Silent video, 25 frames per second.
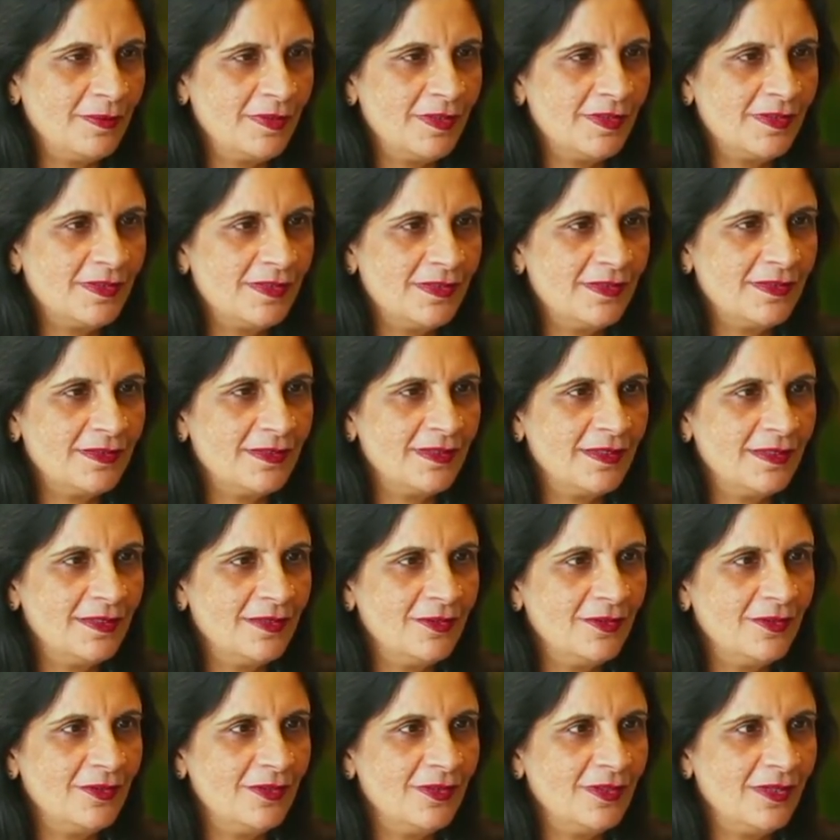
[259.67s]
because
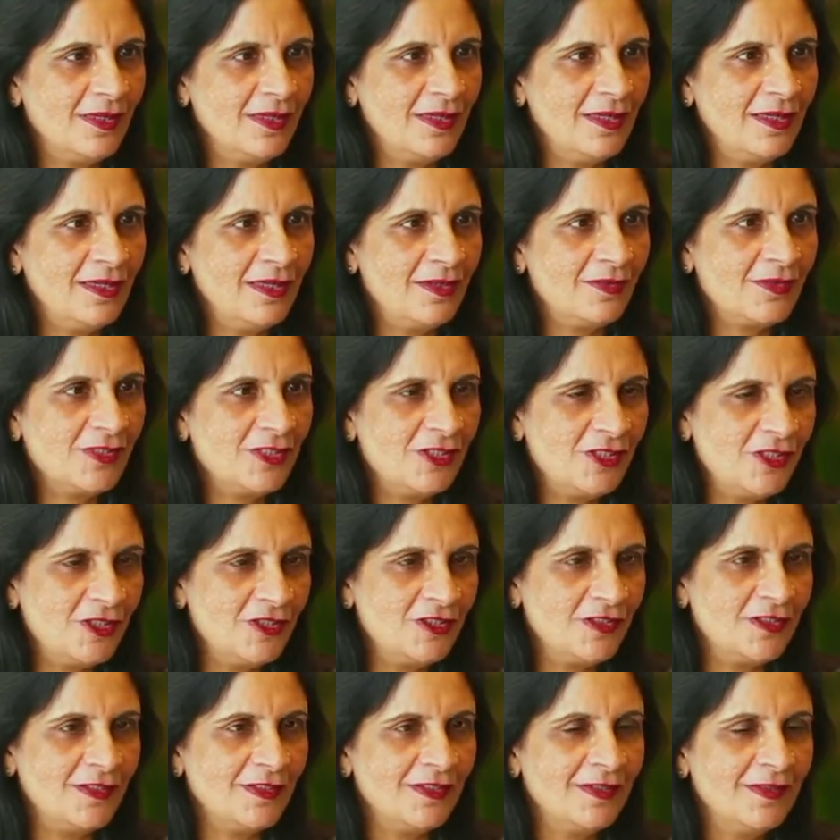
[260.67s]
again I was
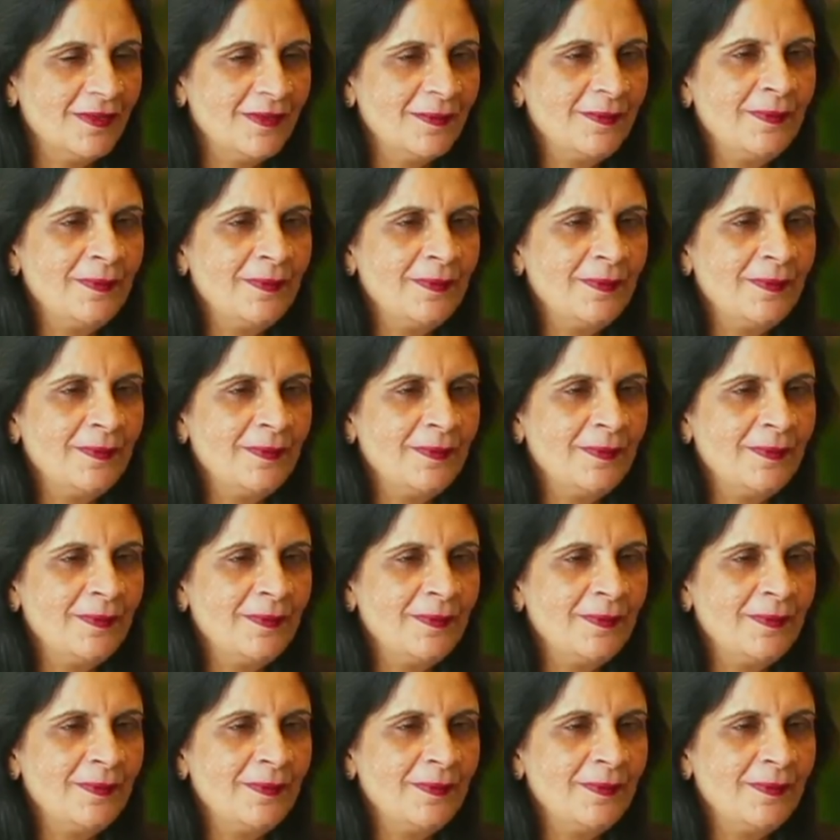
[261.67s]
cheated,